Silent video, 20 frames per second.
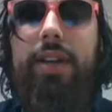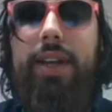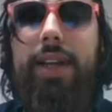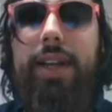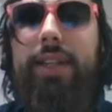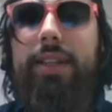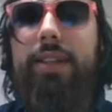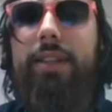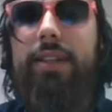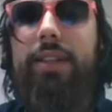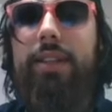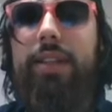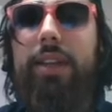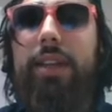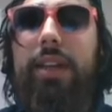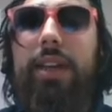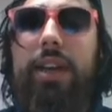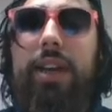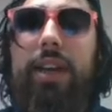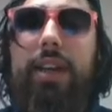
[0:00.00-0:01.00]
It's
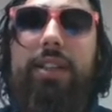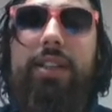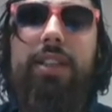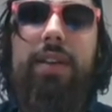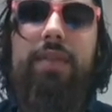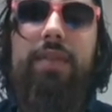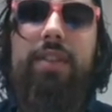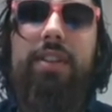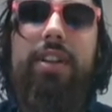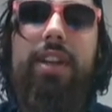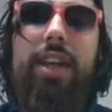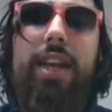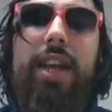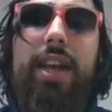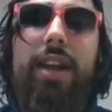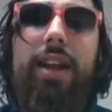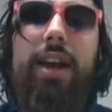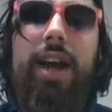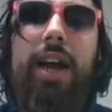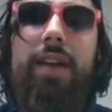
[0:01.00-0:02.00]
the
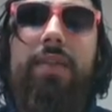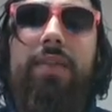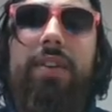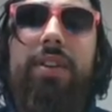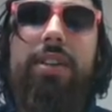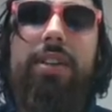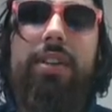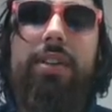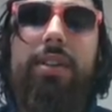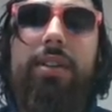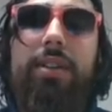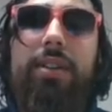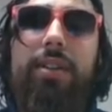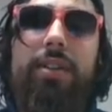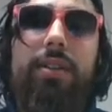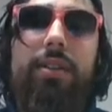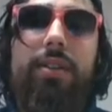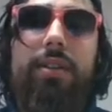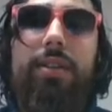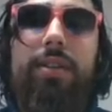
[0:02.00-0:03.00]
Seventh-day
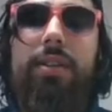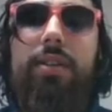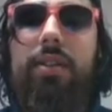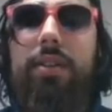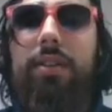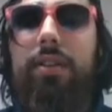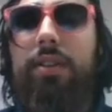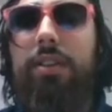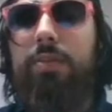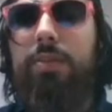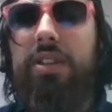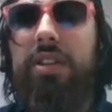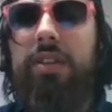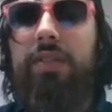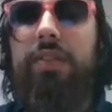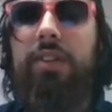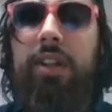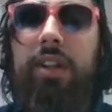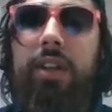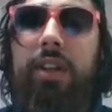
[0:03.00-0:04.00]
Adventist
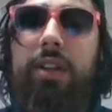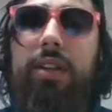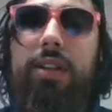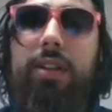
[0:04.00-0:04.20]
specifically.